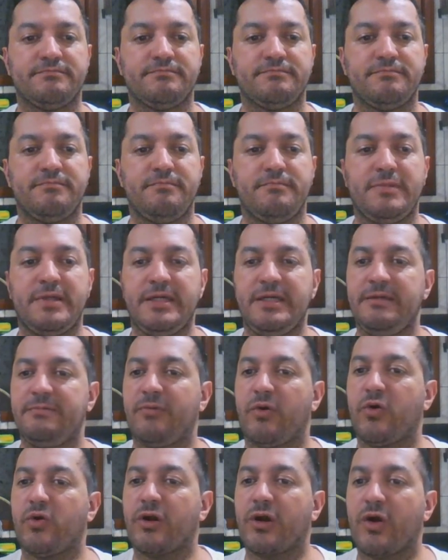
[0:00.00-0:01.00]
be
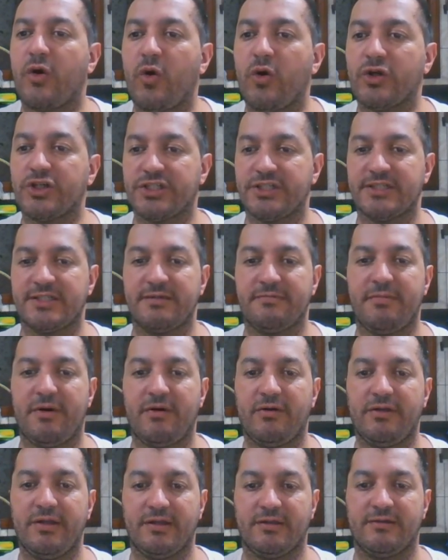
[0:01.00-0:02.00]
more cautious
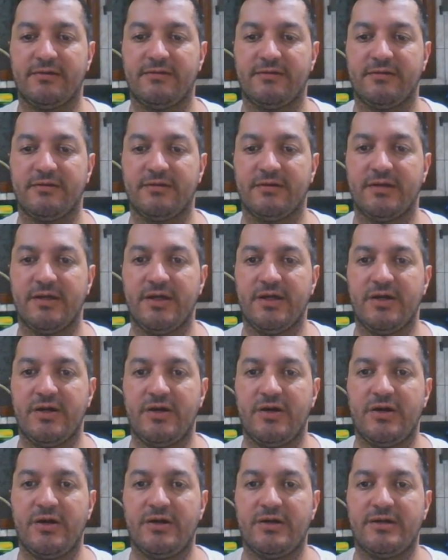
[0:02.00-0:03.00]
about it.
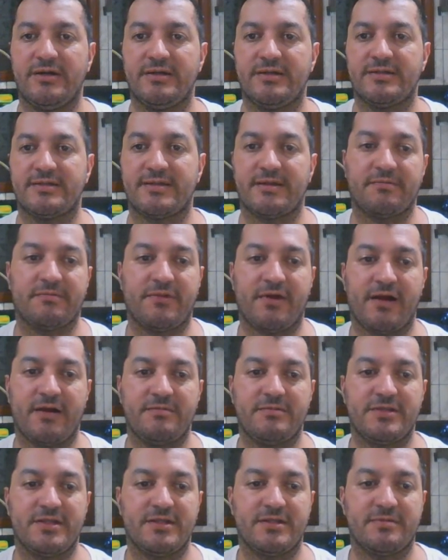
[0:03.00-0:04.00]

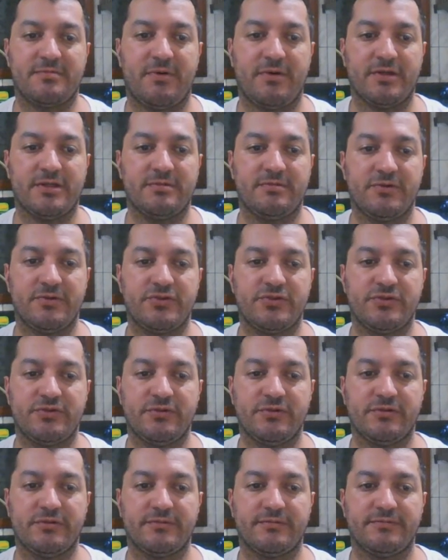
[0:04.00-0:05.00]
Sometimes it's possible
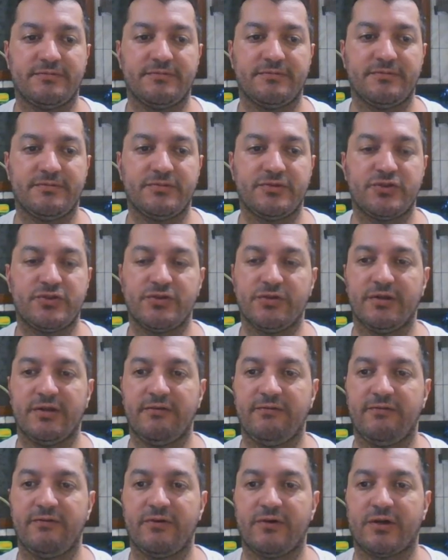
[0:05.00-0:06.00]
to
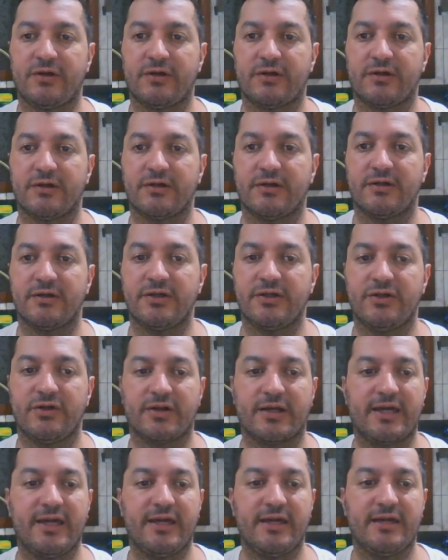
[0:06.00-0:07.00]
leave your
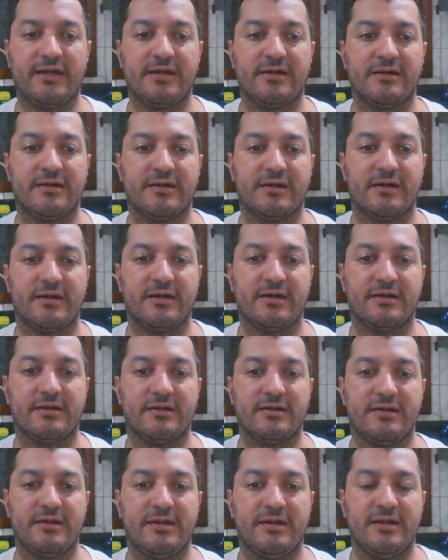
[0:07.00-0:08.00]
king
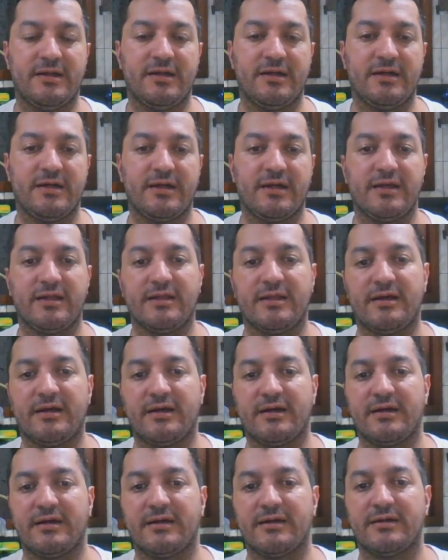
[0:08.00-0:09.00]
in
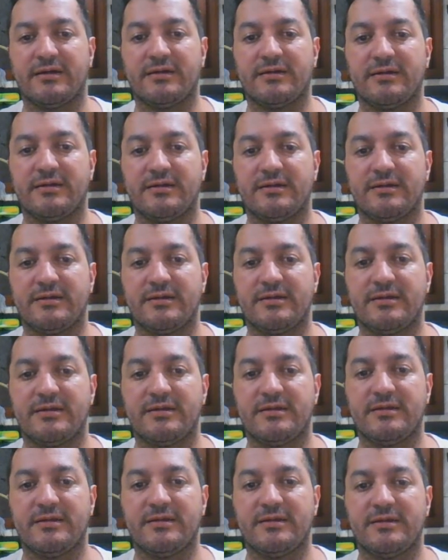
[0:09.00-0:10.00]
a
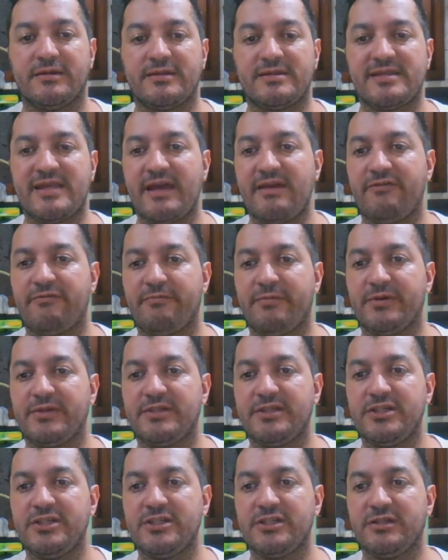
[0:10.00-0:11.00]
safe
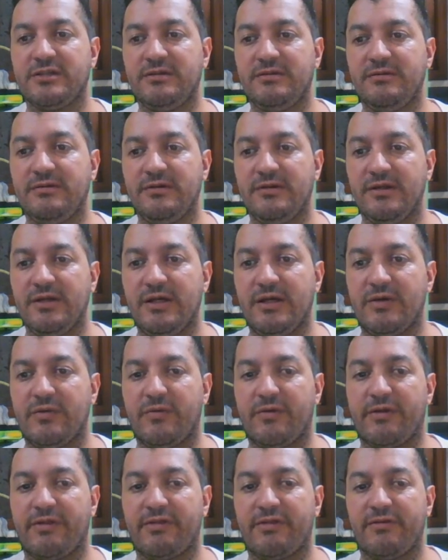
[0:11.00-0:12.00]
position
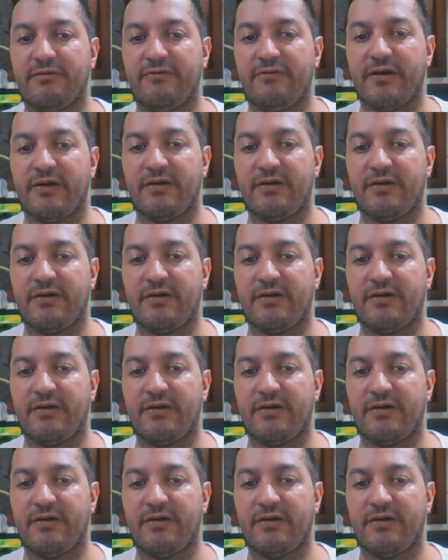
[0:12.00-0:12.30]
with very